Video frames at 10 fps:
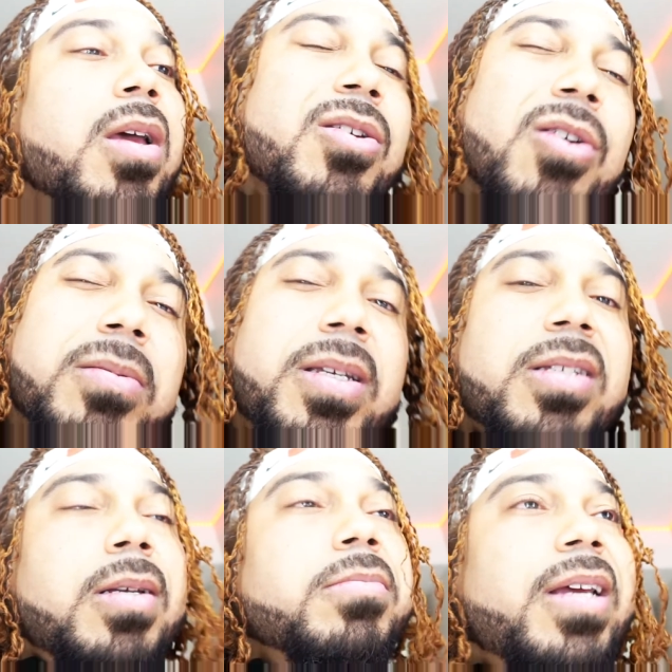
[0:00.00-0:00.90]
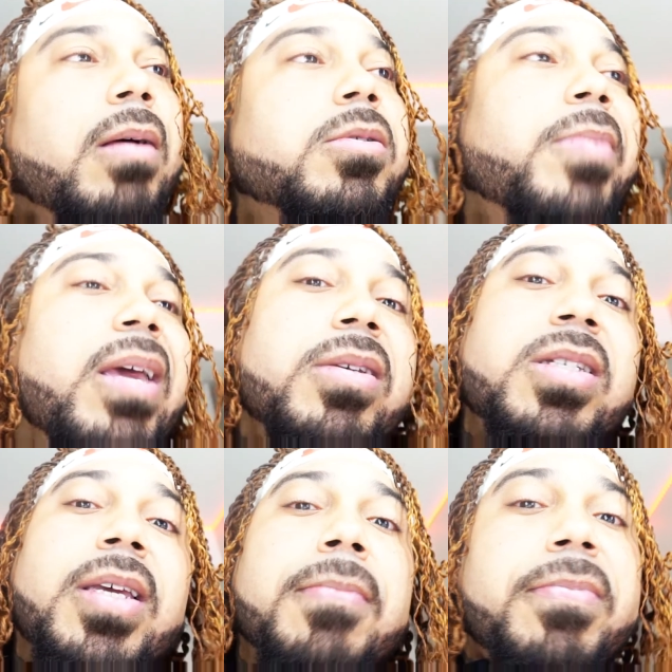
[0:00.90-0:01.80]
You know what I'm saying? Sometimes maybe
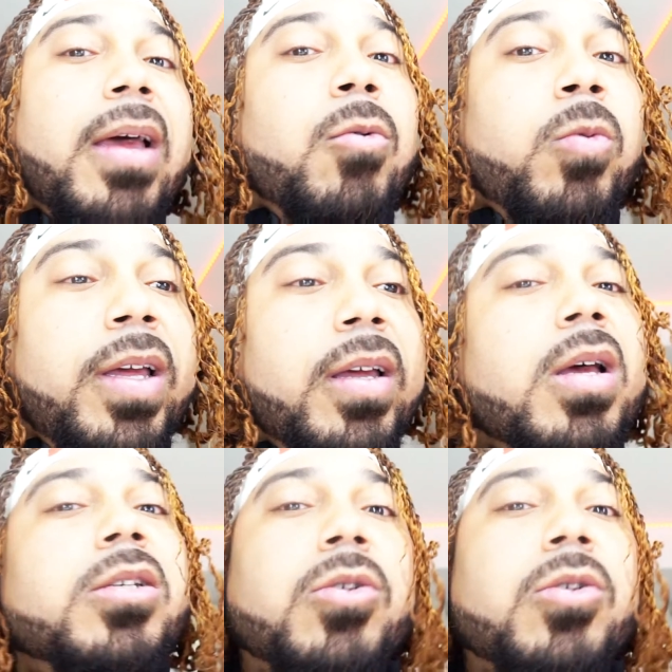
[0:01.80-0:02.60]
skip that week